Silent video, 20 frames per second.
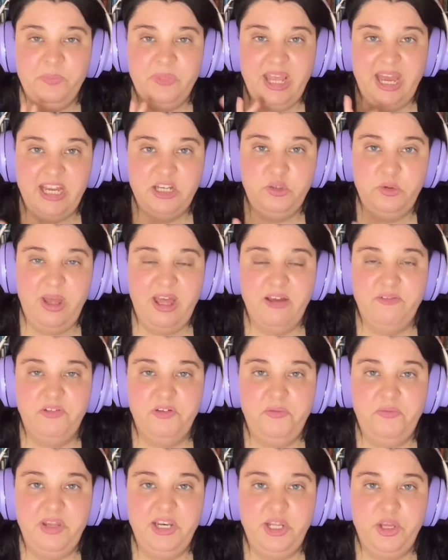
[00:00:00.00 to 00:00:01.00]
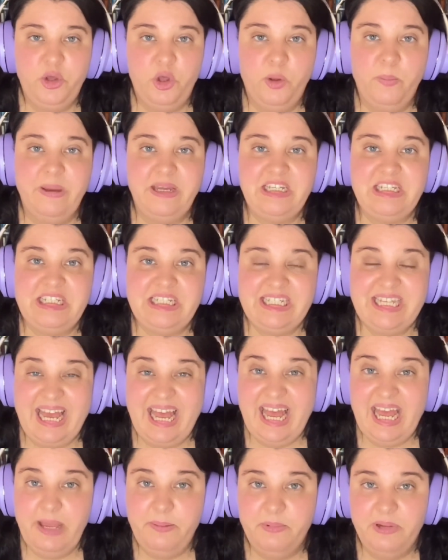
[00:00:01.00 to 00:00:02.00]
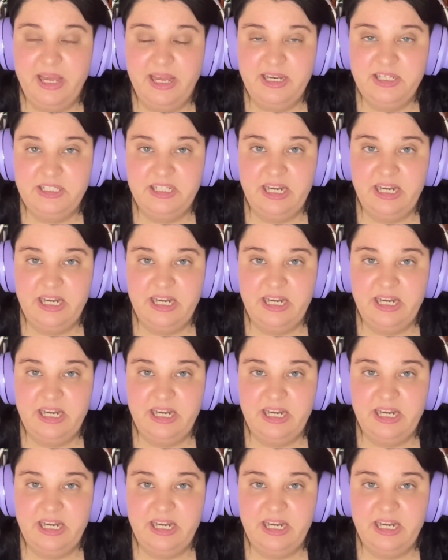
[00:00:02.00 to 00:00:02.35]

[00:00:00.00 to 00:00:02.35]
I do have a video about timelines